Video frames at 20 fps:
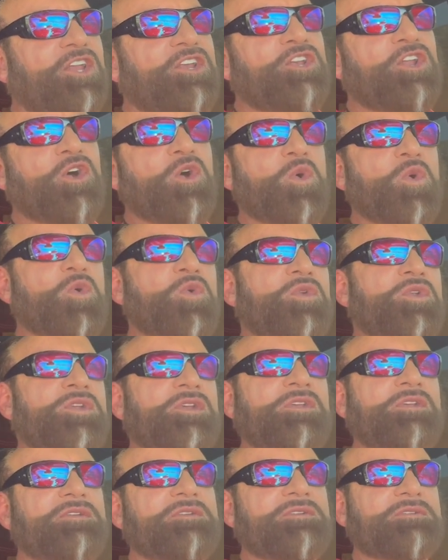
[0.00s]

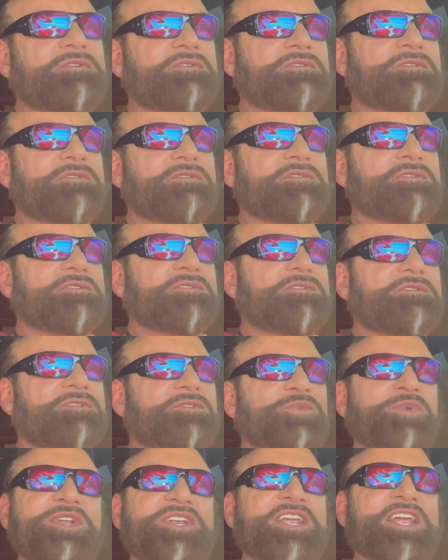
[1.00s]
known
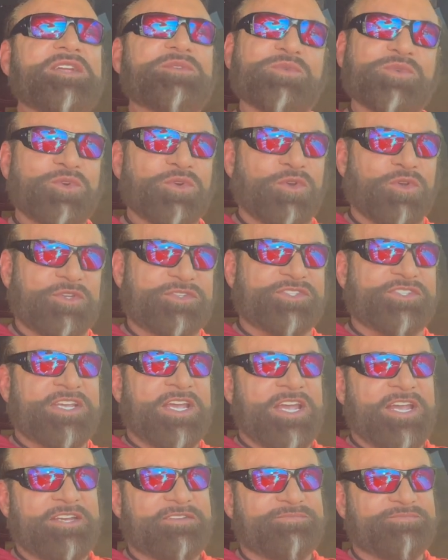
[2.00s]
three date rule
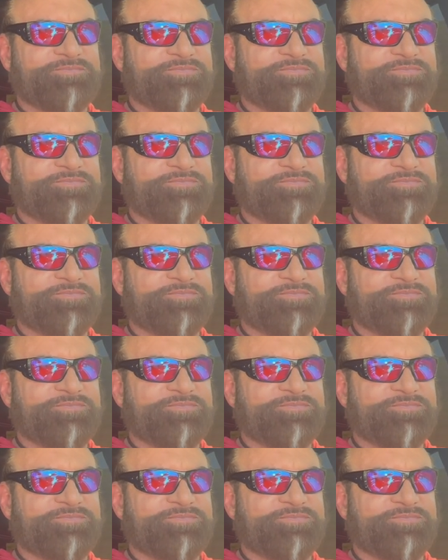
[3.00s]
set,